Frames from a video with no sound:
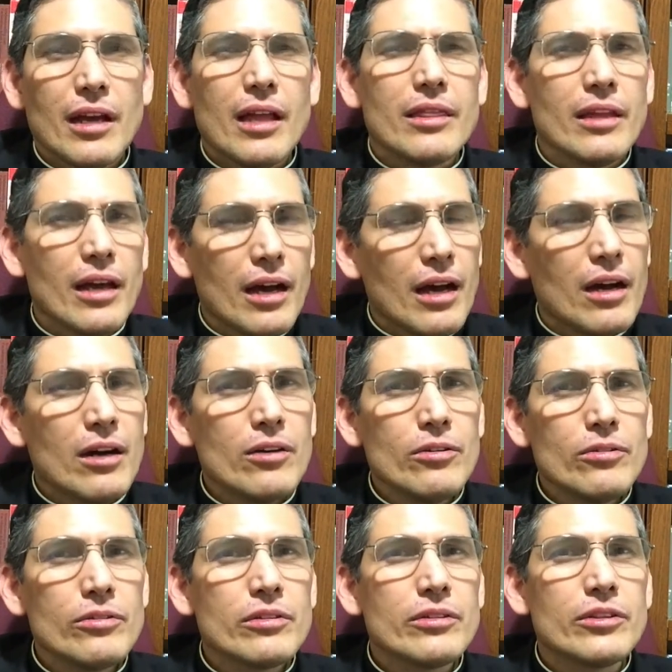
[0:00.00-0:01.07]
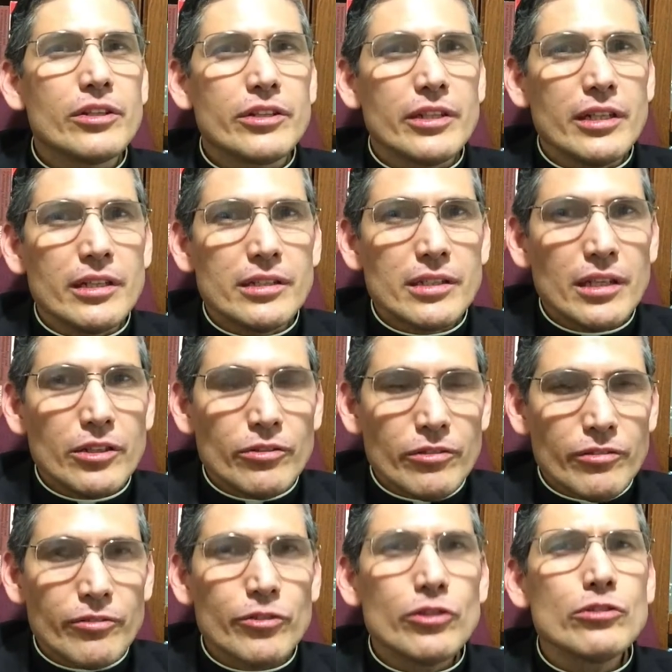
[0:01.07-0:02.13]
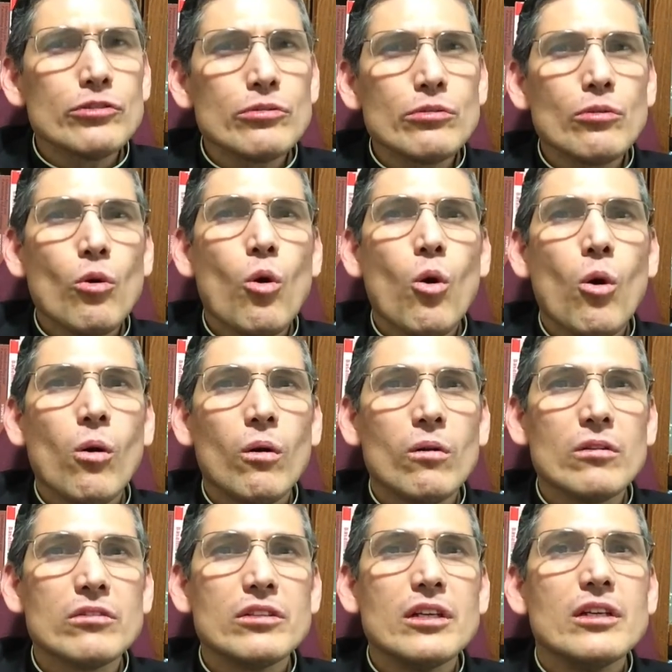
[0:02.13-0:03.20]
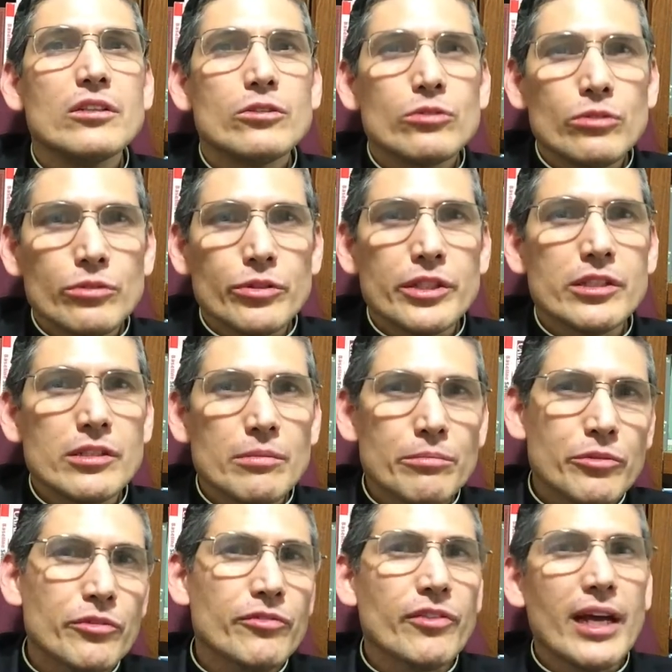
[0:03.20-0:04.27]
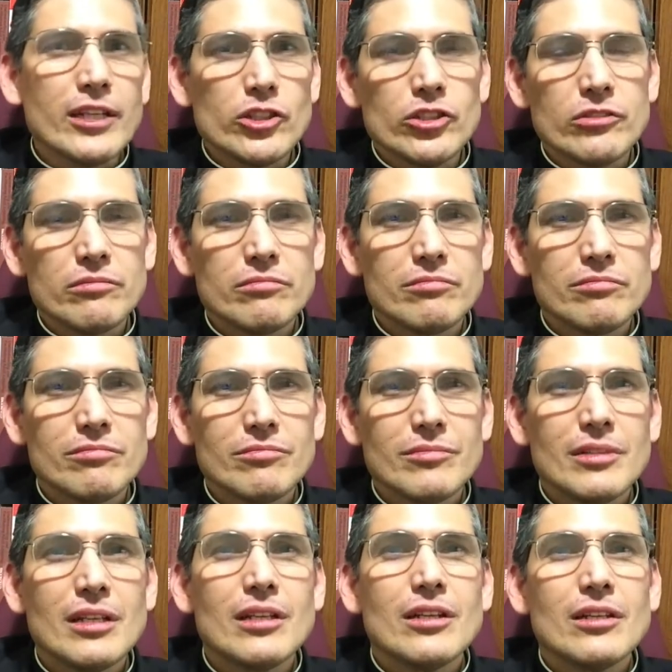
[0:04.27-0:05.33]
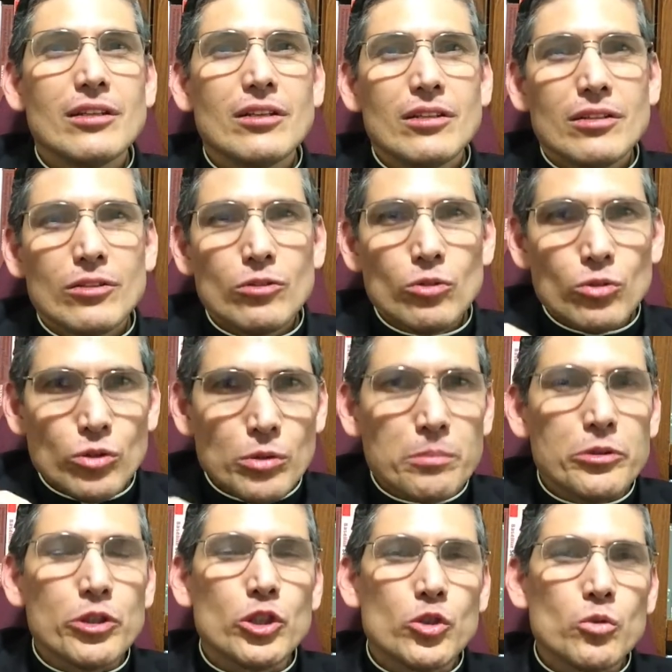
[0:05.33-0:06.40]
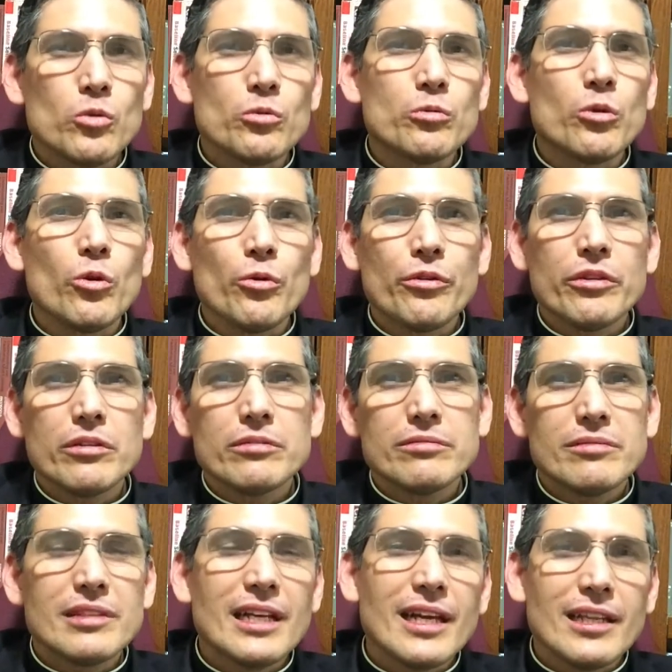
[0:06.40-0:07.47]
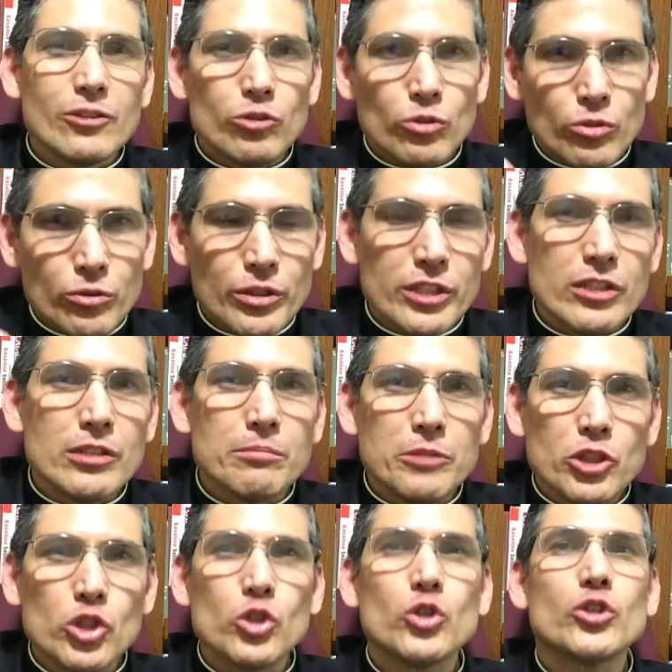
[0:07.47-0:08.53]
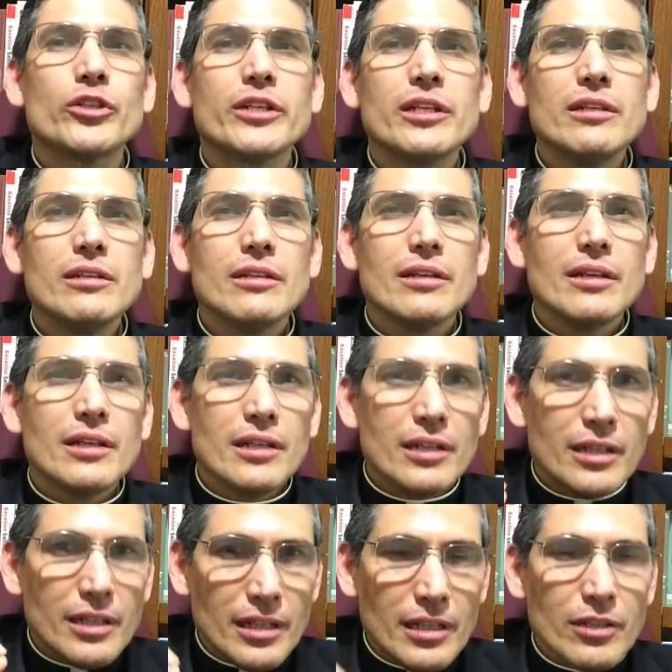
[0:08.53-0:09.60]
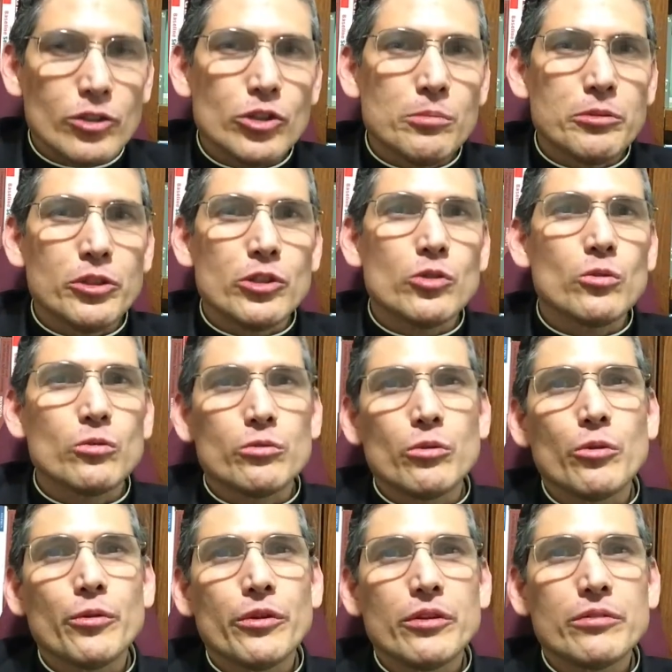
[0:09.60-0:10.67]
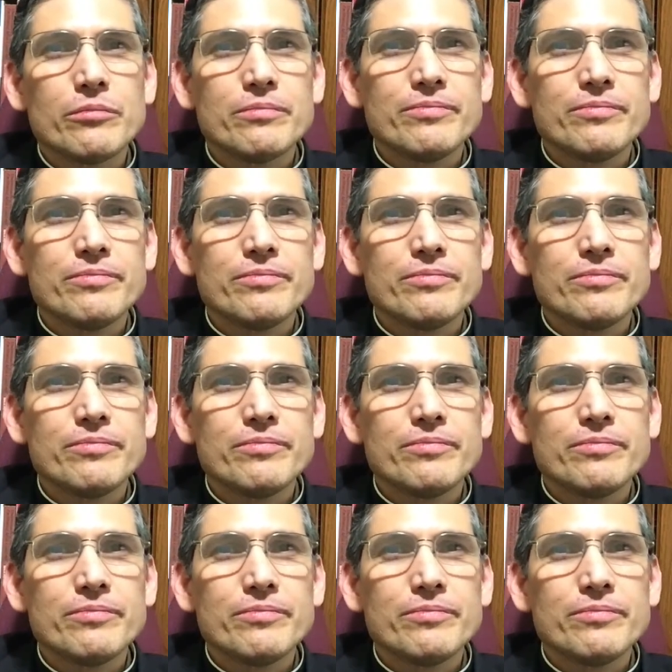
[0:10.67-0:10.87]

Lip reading: and how there is a universal call to Christian perfection, to spiritual growth, and to Christian maturity, inner spiritual growth.